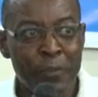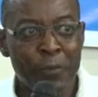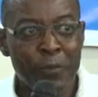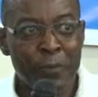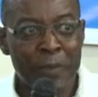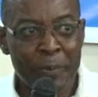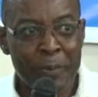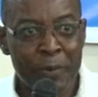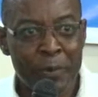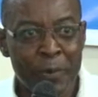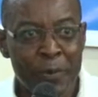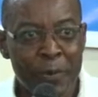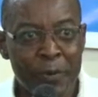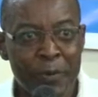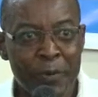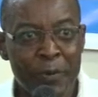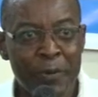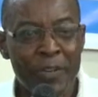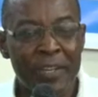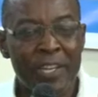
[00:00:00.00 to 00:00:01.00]
of
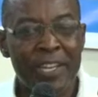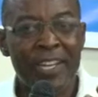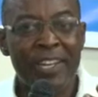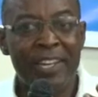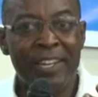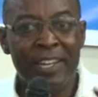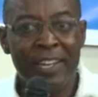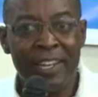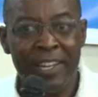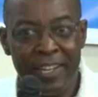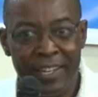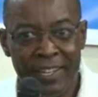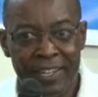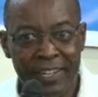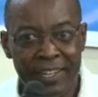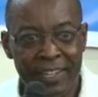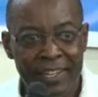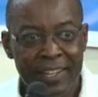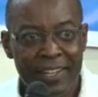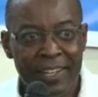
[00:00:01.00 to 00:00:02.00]
people in ill
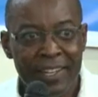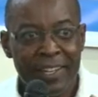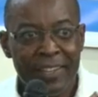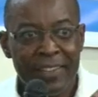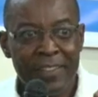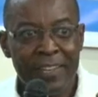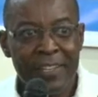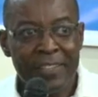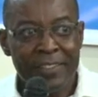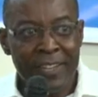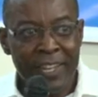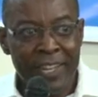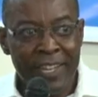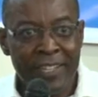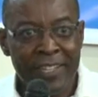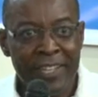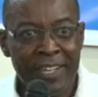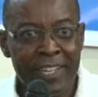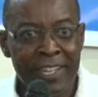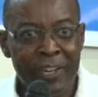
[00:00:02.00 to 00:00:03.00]
health, then it's
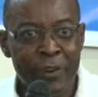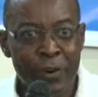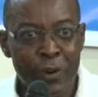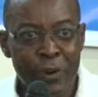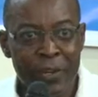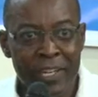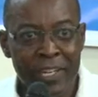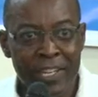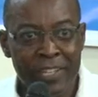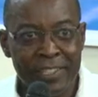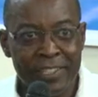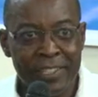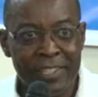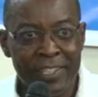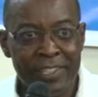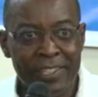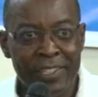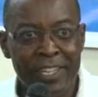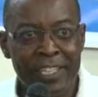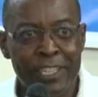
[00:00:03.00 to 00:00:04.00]
like taking holidays,
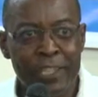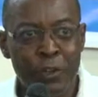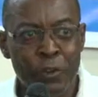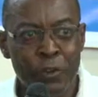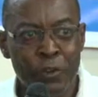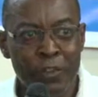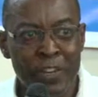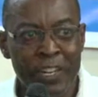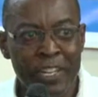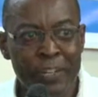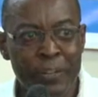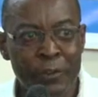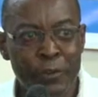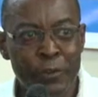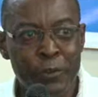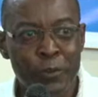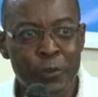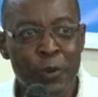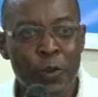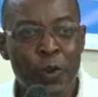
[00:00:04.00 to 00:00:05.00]
eh? That is equivalent
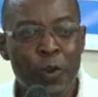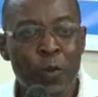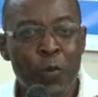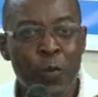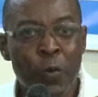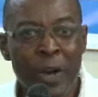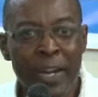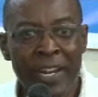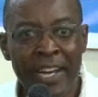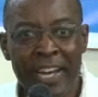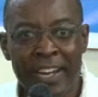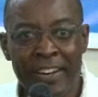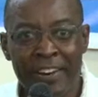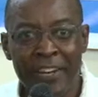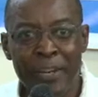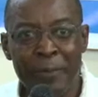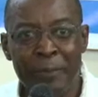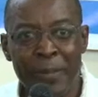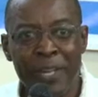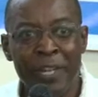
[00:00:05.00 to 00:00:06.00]
to
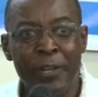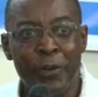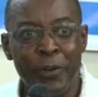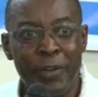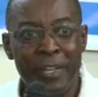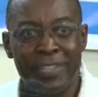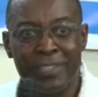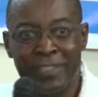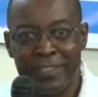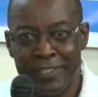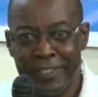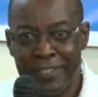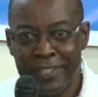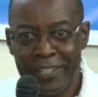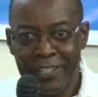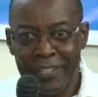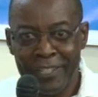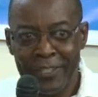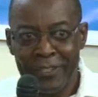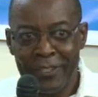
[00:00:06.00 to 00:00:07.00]
100 million days.
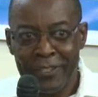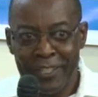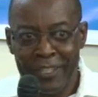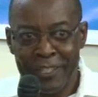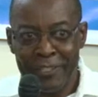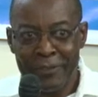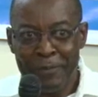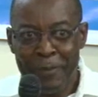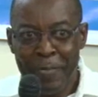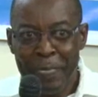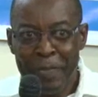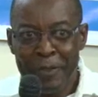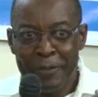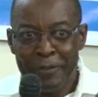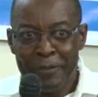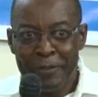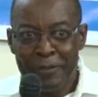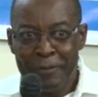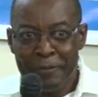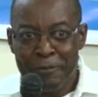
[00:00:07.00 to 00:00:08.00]
Eh?
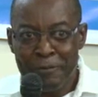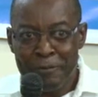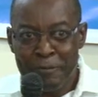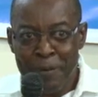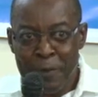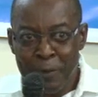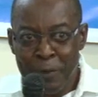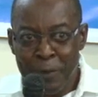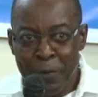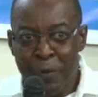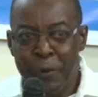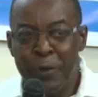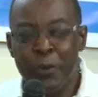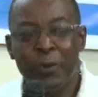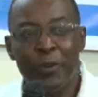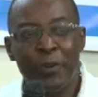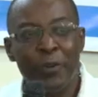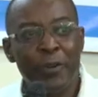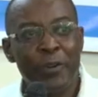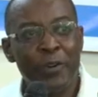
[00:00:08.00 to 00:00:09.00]

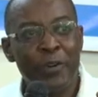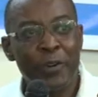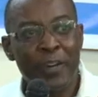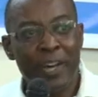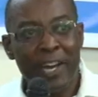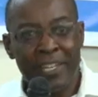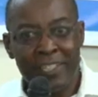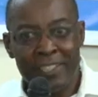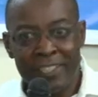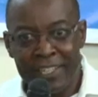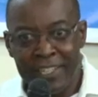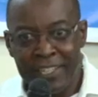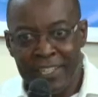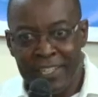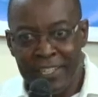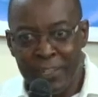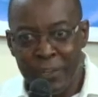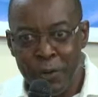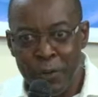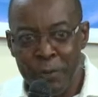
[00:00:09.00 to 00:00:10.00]
People are sitting
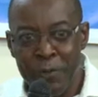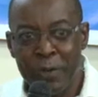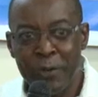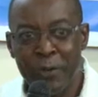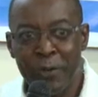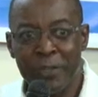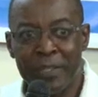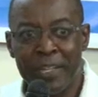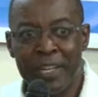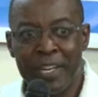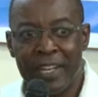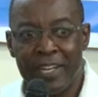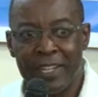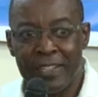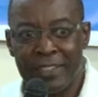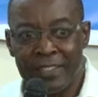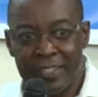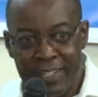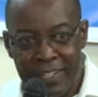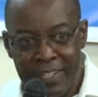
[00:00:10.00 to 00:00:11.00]
at home because they are
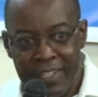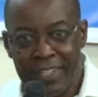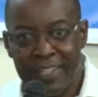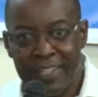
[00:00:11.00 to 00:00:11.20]
sick,